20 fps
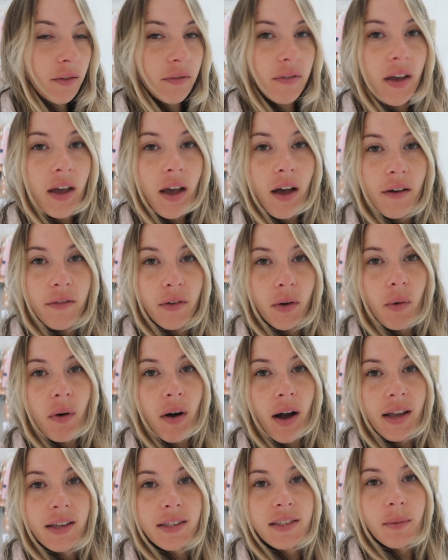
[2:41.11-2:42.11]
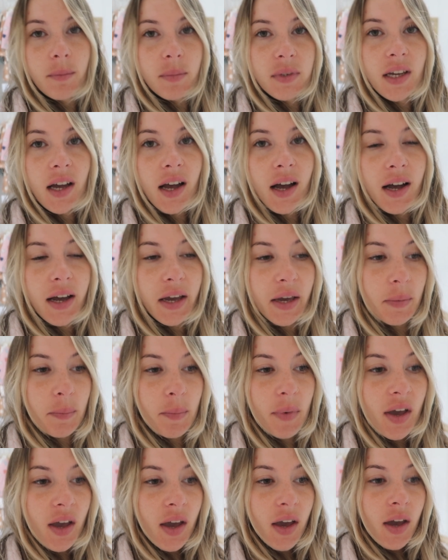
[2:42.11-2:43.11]
fit her for quite some
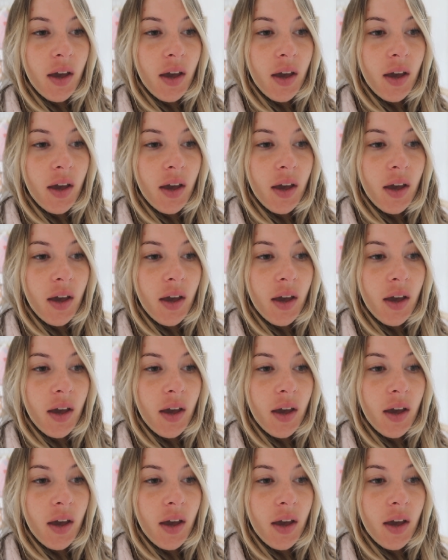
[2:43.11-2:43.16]
time